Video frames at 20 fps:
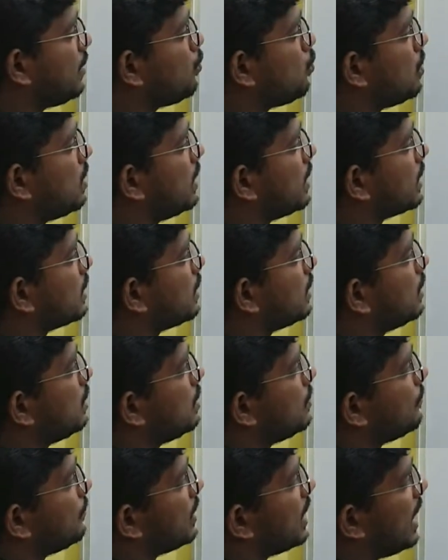work
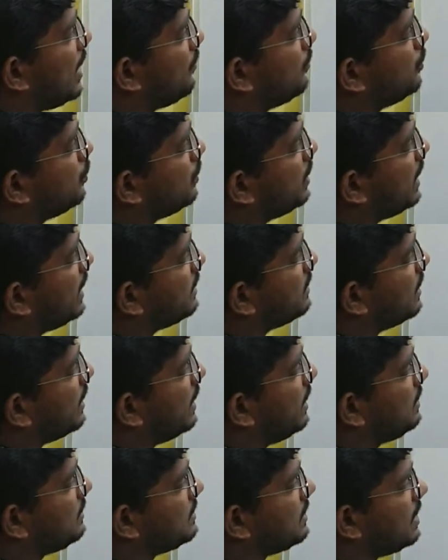we have to take the
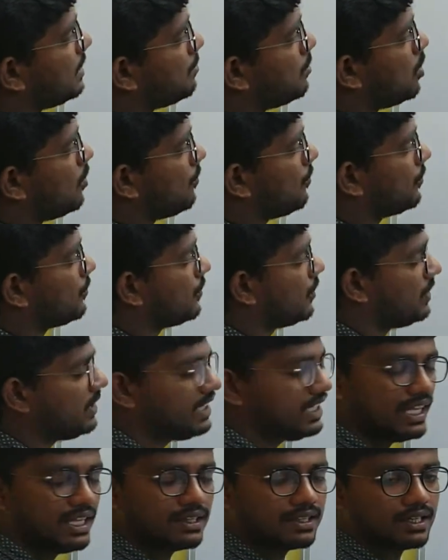LCM of
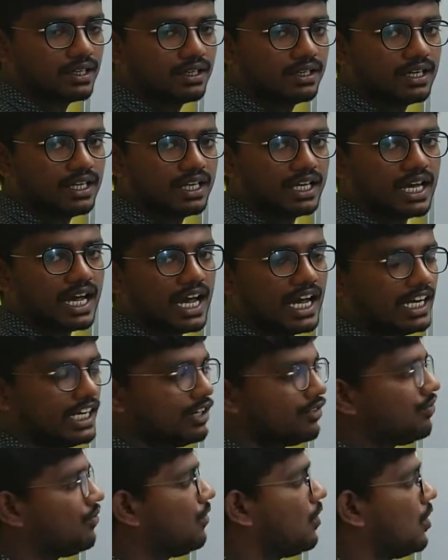20, 30
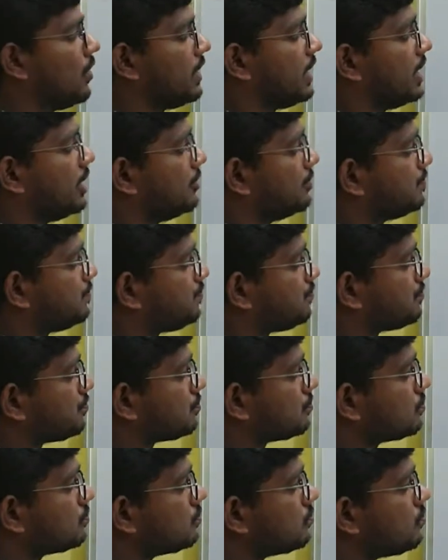and 40.
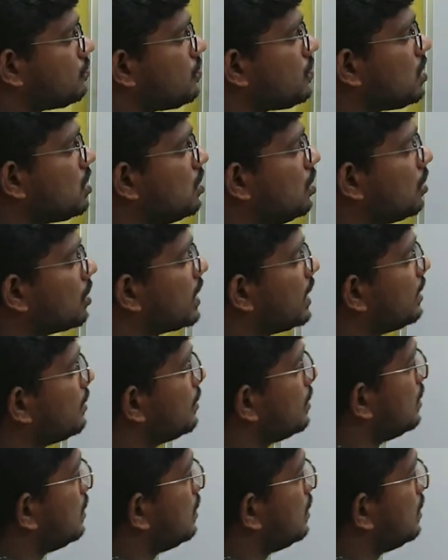Okay,